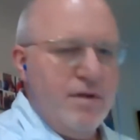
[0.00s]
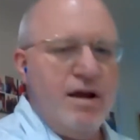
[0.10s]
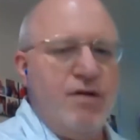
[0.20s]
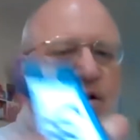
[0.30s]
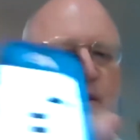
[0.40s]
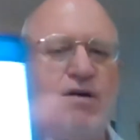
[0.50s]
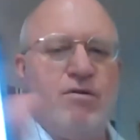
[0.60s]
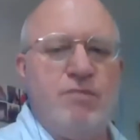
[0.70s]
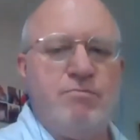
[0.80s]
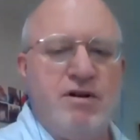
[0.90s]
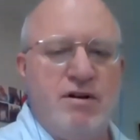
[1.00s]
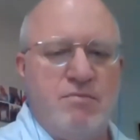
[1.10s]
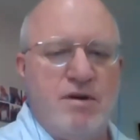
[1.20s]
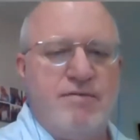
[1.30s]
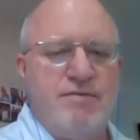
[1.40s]
Here we go. I'll put it
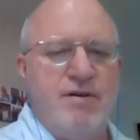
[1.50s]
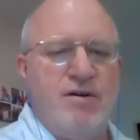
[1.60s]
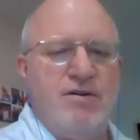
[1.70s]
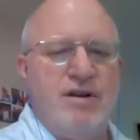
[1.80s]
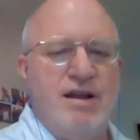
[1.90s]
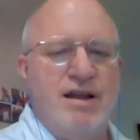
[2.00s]
on my phone.